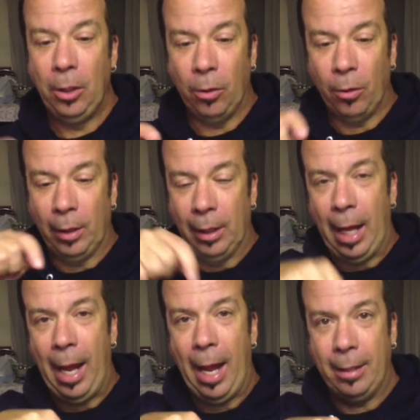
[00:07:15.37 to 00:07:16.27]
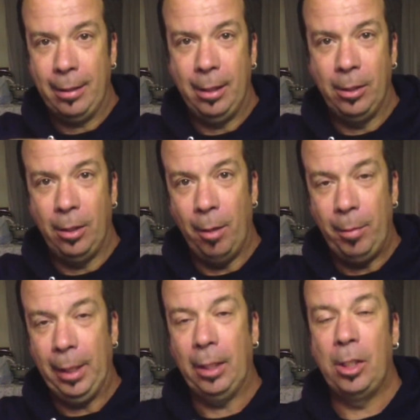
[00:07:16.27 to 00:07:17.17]
your glass is
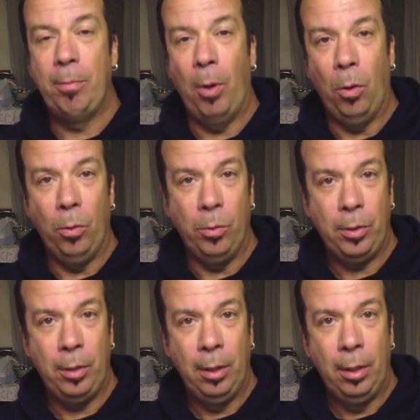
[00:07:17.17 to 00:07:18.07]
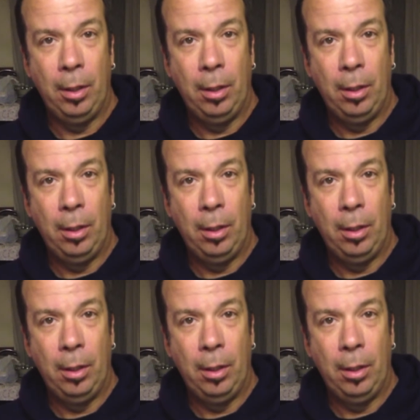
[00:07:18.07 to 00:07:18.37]
going to be exposed